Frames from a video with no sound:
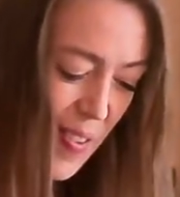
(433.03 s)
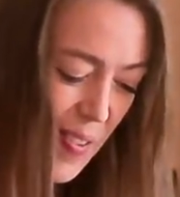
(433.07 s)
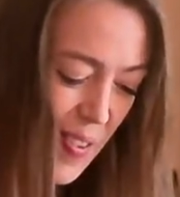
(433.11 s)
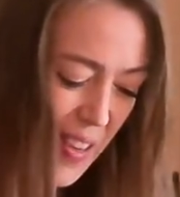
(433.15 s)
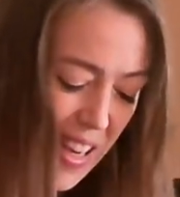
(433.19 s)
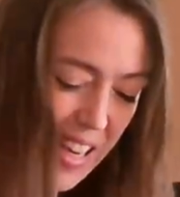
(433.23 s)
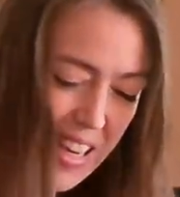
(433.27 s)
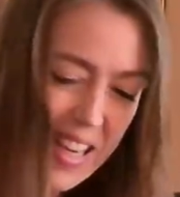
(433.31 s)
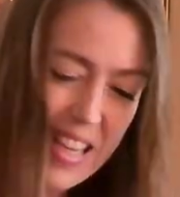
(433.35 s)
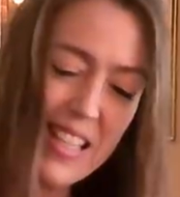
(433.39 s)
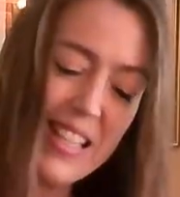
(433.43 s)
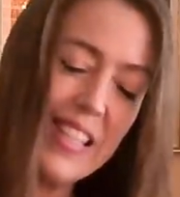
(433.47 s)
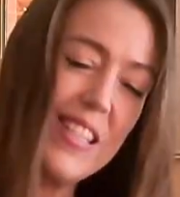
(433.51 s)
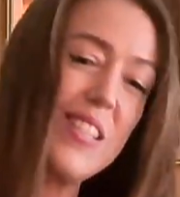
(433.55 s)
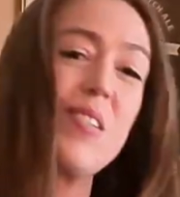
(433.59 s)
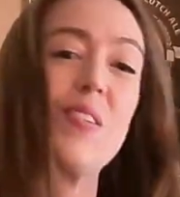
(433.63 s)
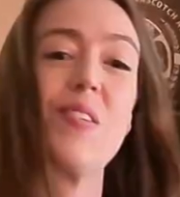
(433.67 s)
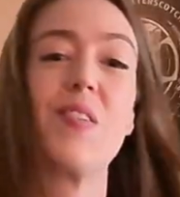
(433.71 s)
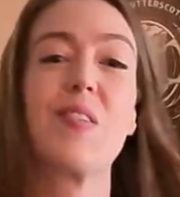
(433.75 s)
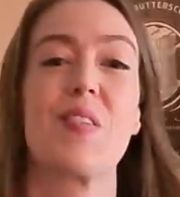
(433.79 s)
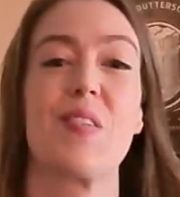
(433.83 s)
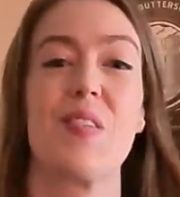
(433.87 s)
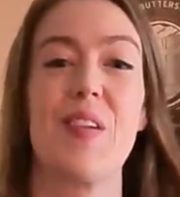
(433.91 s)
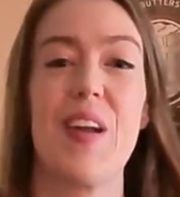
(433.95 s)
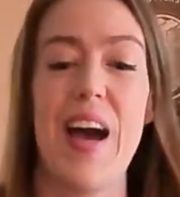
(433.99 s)
Okay, so
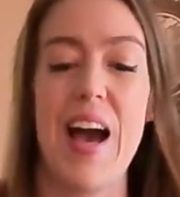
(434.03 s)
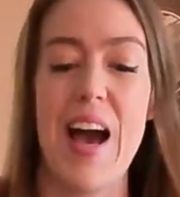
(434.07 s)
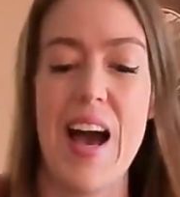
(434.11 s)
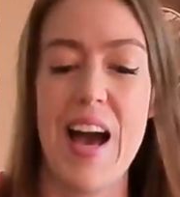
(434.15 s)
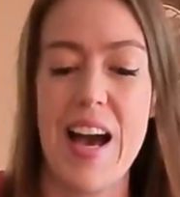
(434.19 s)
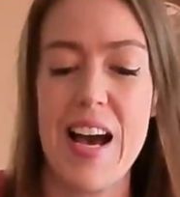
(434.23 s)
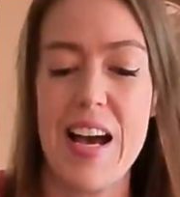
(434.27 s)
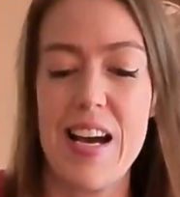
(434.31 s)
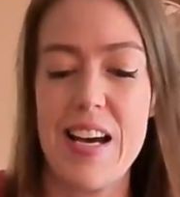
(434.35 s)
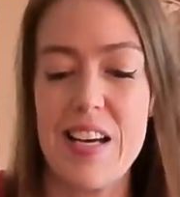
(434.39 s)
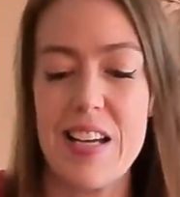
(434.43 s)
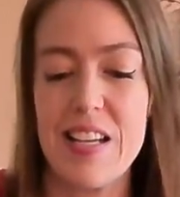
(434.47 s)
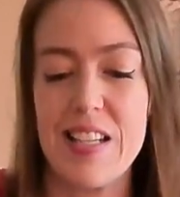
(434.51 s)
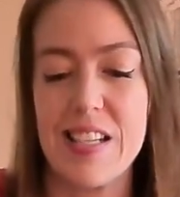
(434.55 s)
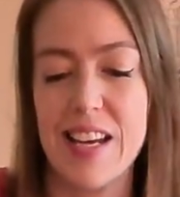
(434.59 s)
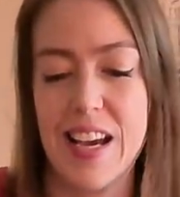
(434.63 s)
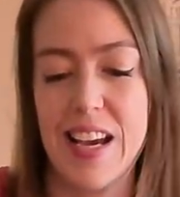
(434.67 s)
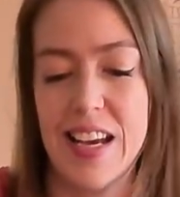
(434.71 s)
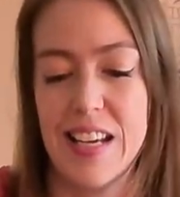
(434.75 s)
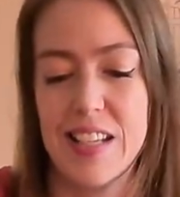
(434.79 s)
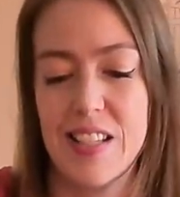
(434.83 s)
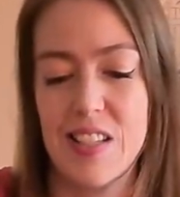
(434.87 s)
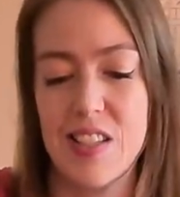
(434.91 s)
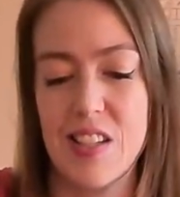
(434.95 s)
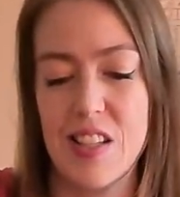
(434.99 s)
I'm going to add
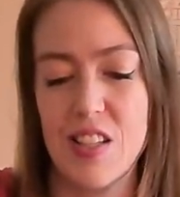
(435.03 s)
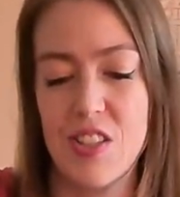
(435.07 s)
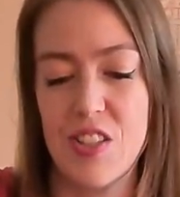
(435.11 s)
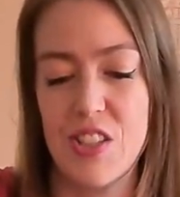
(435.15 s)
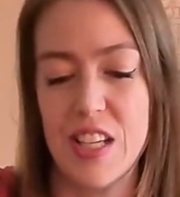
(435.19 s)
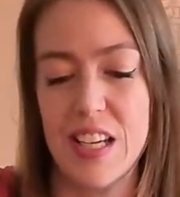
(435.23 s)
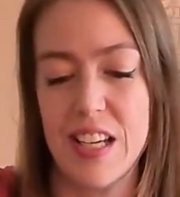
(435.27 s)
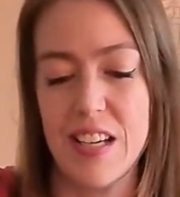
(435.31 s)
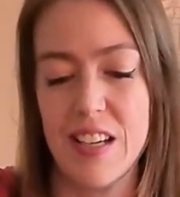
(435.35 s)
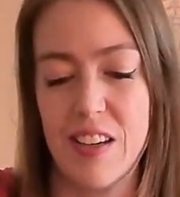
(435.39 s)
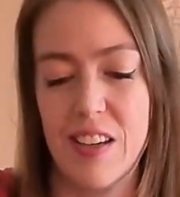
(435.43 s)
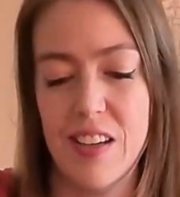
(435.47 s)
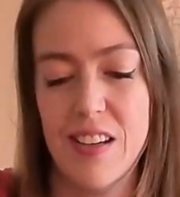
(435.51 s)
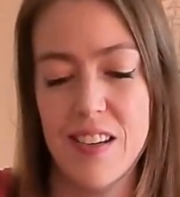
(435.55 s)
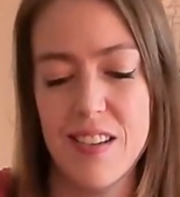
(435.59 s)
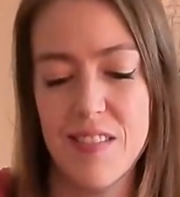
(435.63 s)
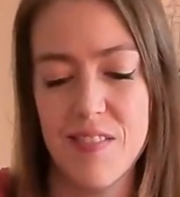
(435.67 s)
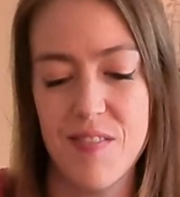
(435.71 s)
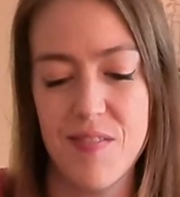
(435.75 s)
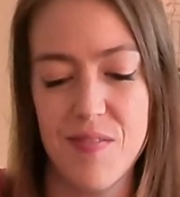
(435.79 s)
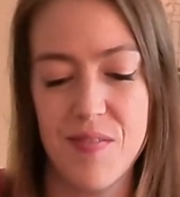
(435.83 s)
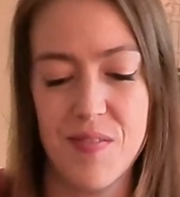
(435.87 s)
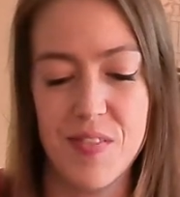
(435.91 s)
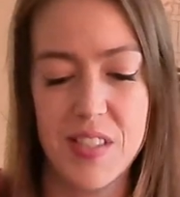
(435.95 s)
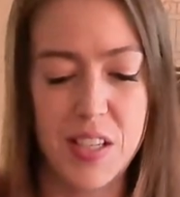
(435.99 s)
ice cube water.
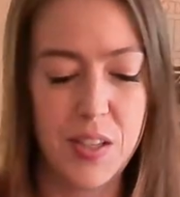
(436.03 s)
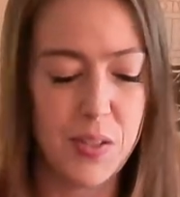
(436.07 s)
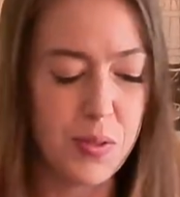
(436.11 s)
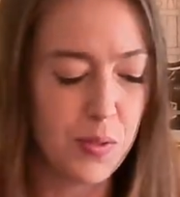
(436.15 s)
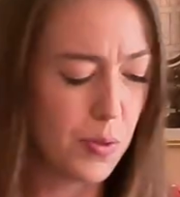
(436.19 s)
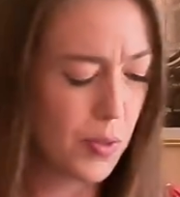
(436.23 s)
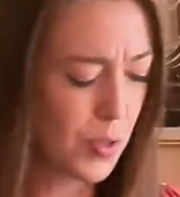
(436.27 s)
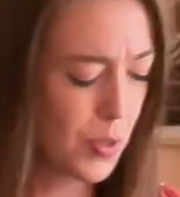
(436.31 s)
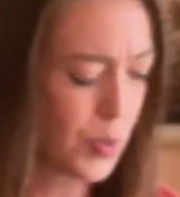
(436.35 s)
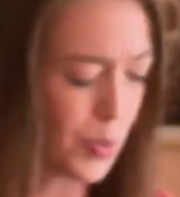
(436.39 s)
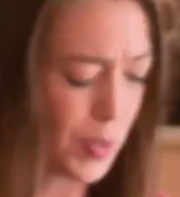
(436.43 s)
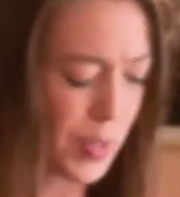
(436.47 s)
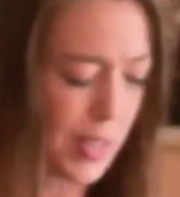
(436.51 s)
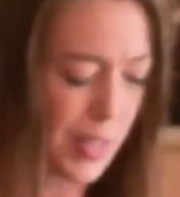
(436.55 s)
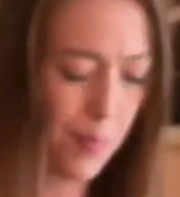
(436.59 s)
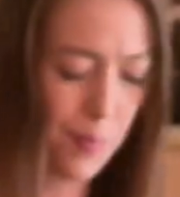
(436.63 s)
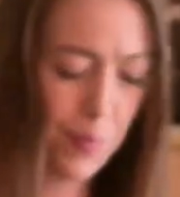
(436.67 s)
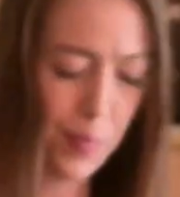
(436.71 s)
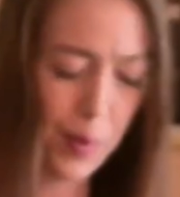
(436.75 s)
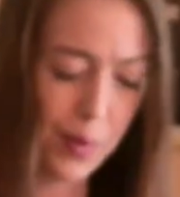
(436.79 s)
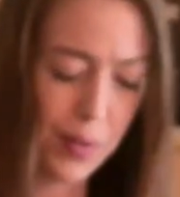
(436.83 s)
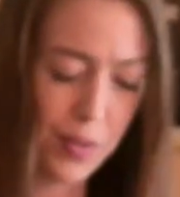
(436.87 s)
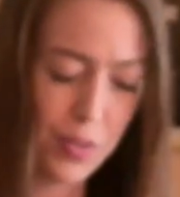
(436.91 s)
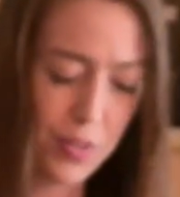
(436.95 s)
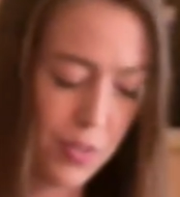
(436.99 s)
This one's so
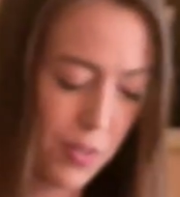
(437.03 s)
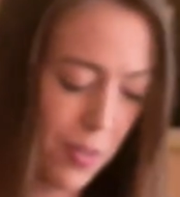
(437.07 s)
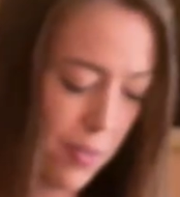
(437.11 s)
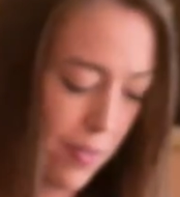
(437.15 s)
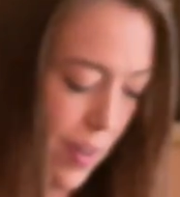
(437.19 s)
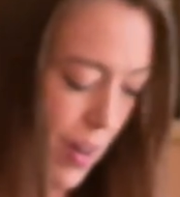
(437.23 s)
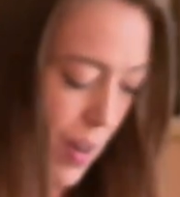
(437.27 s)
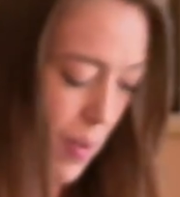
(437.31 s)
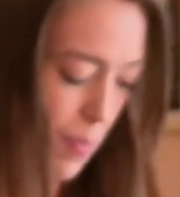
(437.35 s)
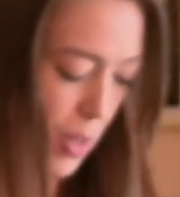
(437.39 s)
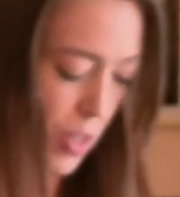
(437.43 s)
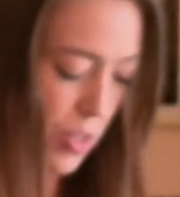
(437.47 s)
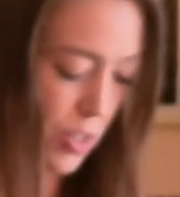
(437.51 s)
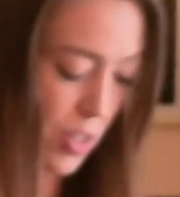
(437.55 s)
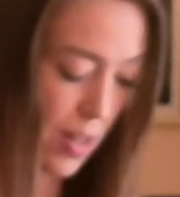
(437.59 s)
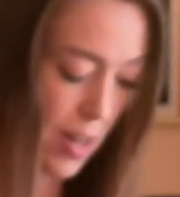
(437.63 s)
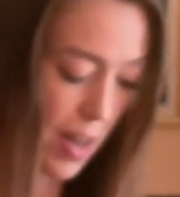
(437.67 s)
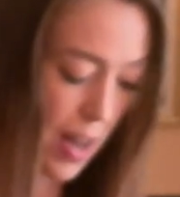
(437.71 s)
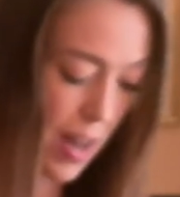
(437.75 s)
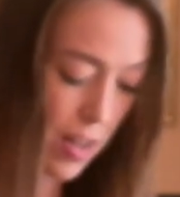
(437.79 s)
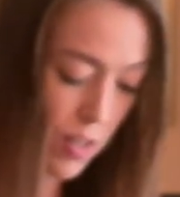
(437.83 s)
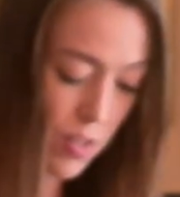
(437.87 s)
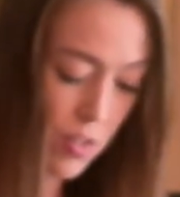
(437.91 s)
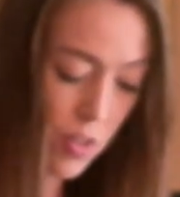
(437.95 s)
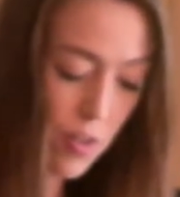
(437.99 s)
simple, there's not very much in it
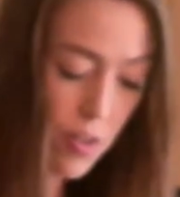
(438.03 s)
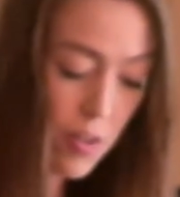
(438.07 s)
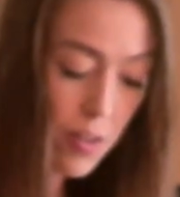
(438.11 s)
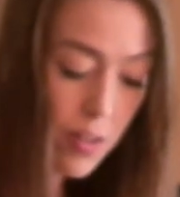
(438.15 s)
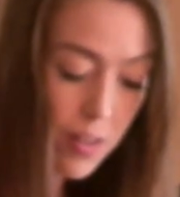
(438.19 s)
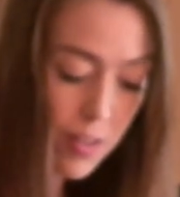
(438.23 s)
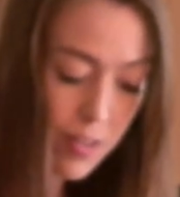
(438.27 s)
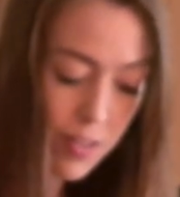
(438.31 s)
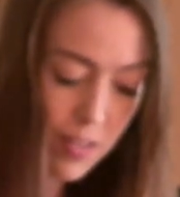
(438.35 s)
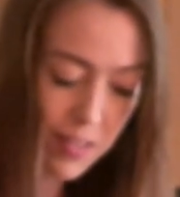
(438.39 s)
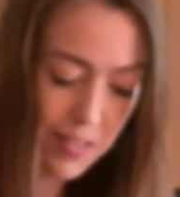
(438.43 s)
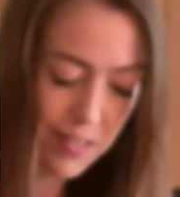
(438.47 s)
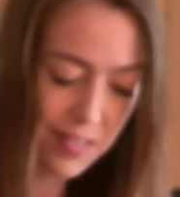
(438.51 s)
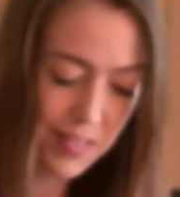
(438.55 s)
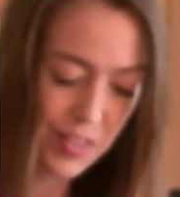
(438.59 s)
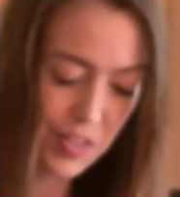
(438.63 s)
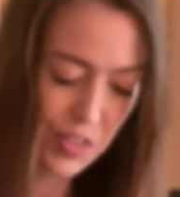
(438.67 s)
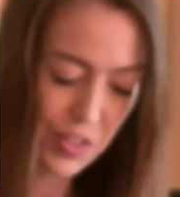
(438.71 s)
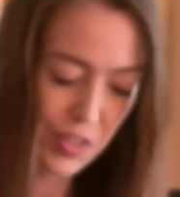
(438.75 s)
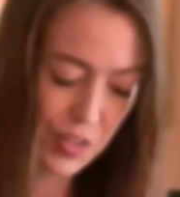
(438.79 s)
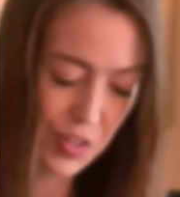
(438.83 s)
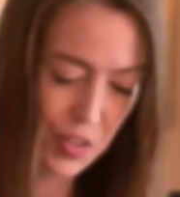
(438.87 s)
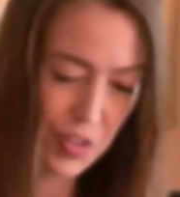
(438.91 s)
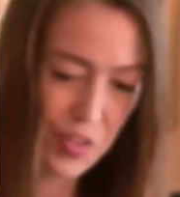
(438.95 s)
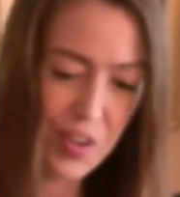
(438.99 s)
at all, which
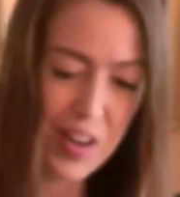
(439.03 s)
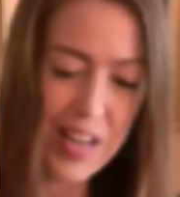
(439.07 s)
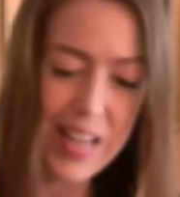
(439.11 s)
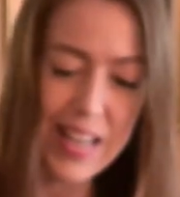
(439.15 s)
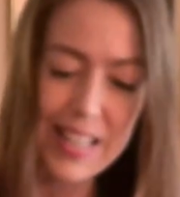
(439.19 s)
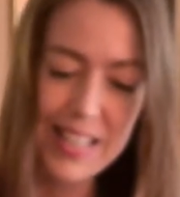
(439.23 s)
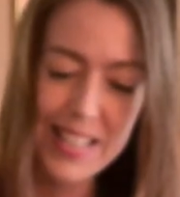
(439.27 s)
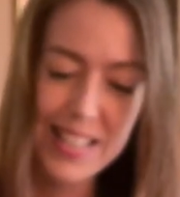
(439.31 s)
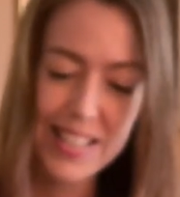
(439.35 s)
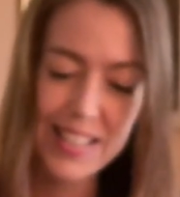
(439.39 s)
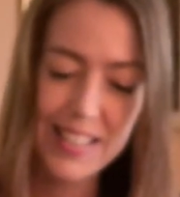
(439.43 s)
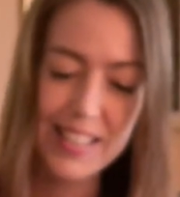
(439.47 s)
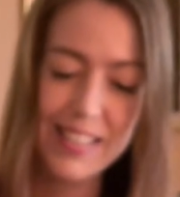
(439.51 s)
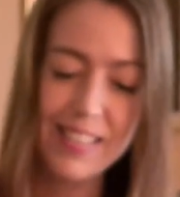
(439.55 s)
is great.